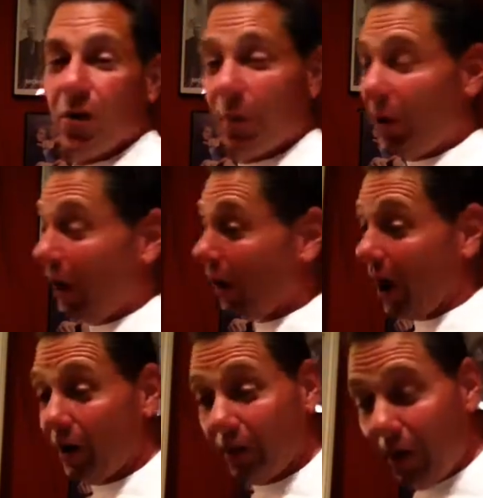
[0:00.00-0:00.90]
But
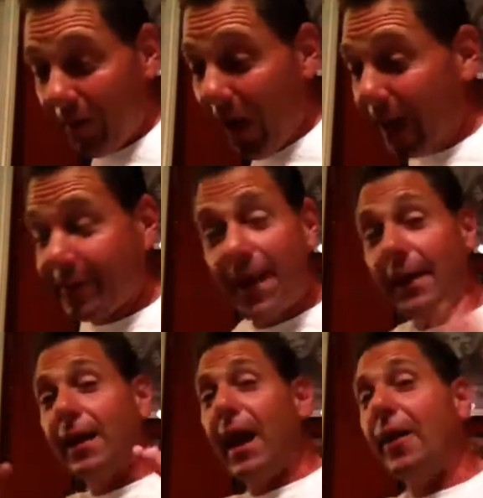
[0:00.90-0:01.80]
I, I love that
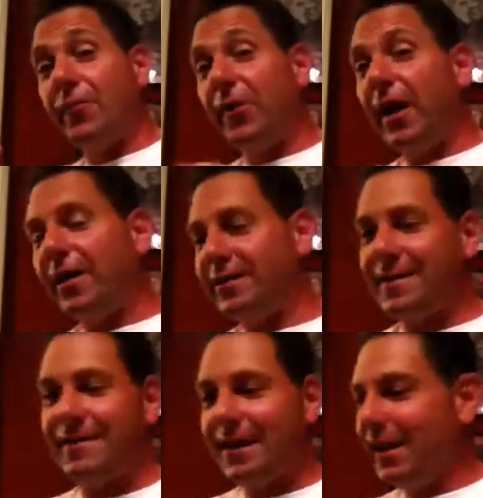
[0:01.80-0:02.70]
taking that
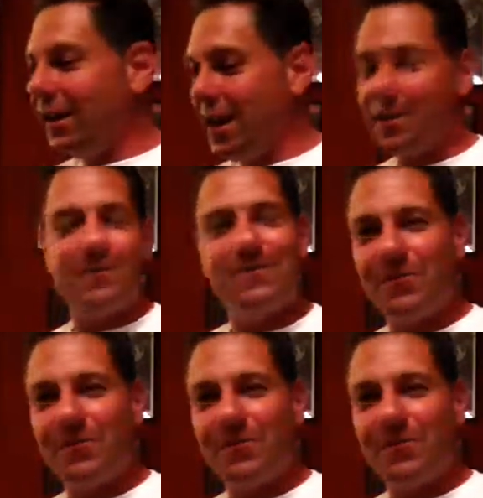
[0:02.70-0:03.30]
fantasy thing and then